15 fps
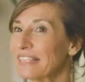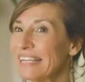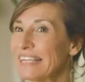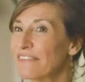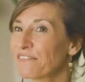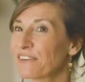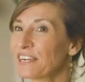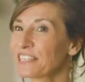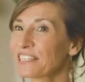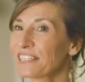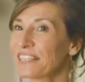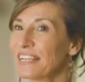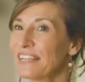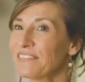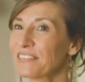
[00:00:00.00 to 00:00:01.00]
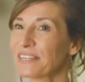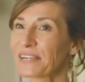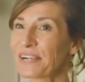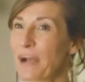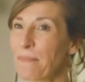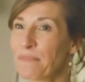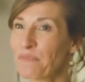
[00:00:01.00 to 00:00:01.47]
of clean, fresh leaves in a
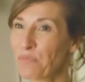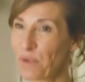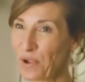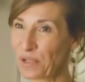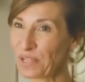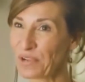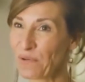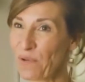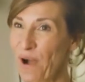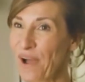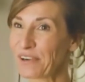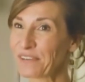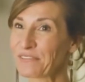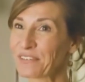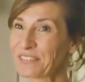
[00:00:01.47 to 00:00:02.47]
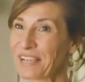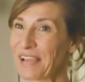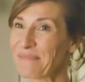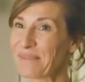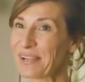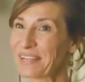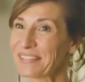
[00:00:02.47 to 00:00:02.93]
cup of boiling water for
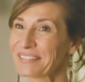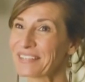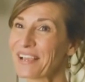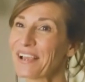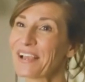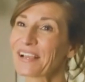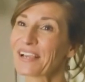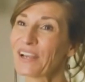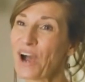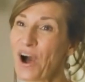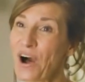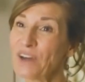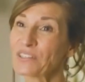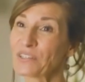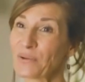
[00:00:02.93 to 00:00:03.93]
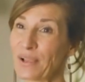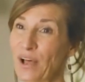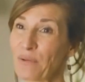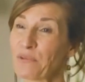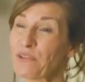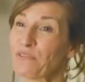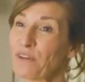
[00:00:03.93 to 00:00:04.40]
ten minutes can also
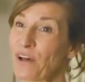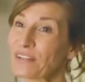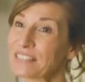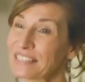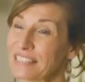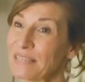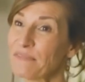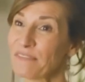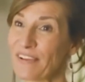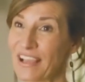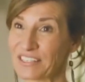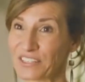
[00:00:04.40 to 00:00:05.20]
help you fall asleep